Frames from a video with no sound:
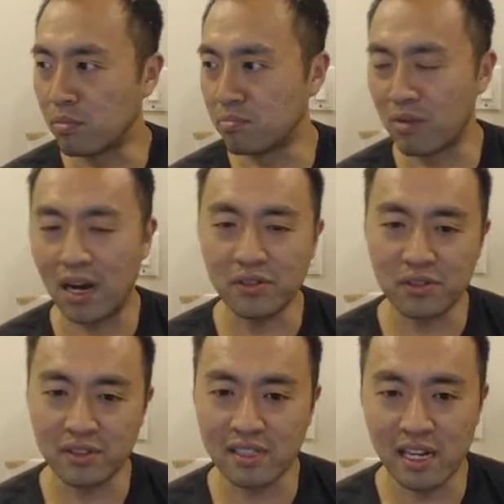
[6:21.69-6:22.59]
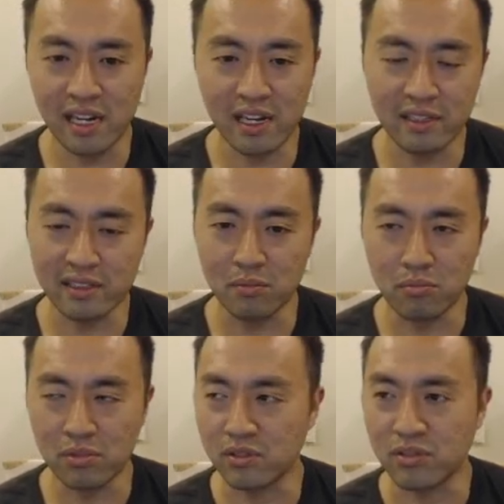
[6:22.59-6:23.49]
browser size and
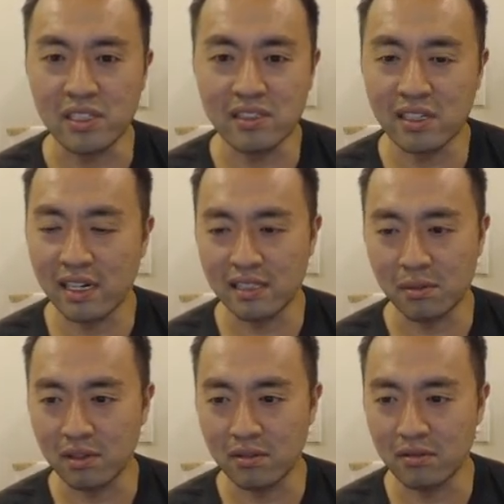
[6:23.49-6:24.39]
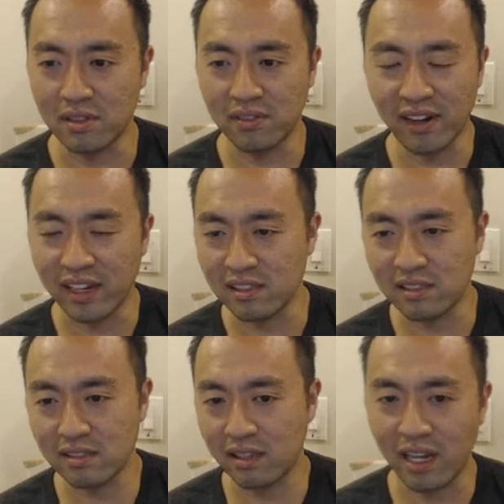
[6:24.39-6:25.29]
screen size. I mean,
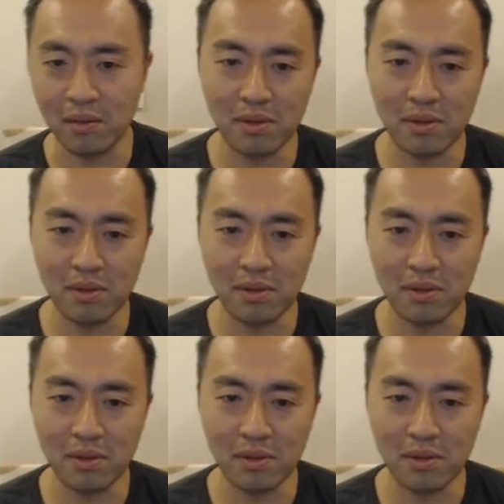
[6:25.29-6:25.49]
device type.